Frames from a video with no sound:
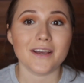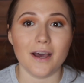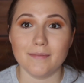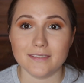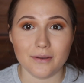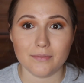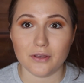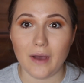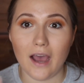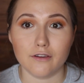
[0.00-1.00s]
Comment down
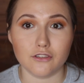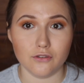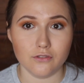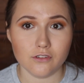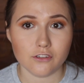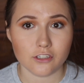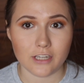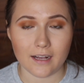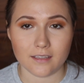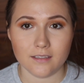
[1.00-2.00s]
below how you use your
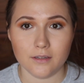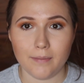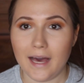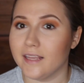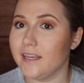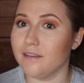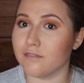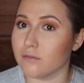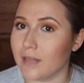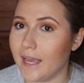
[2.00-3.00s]
Jaclyn Hill palette,
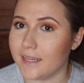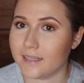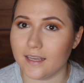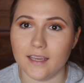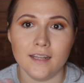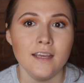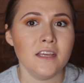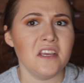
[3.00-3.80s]
if you like it,